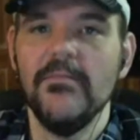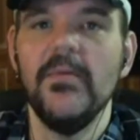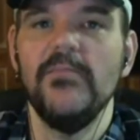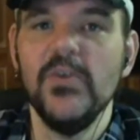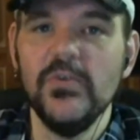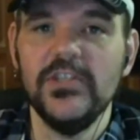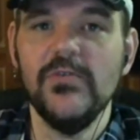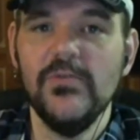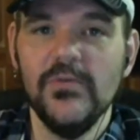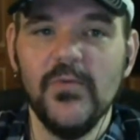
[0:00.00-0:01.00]
amuse
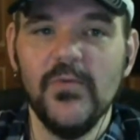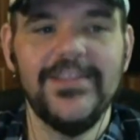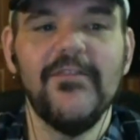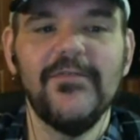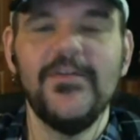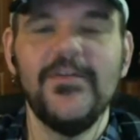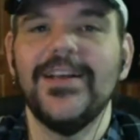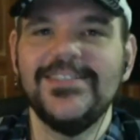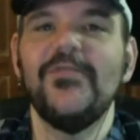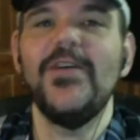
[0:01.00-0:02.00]
you? What the fuck
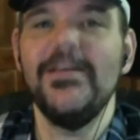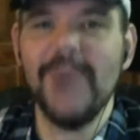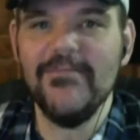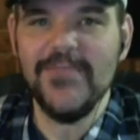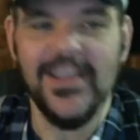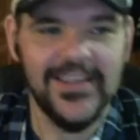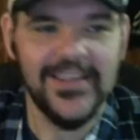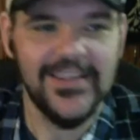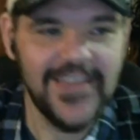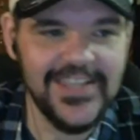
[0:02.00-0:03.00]
is so funny about me?
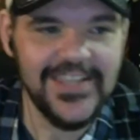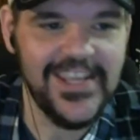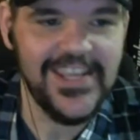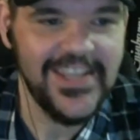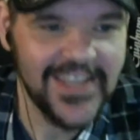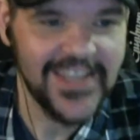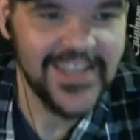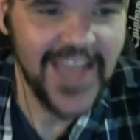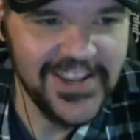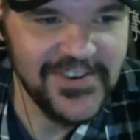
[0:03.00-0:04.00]
KC, I
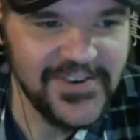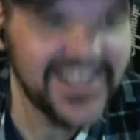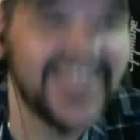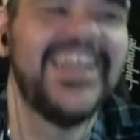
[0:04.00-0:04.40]
hear you.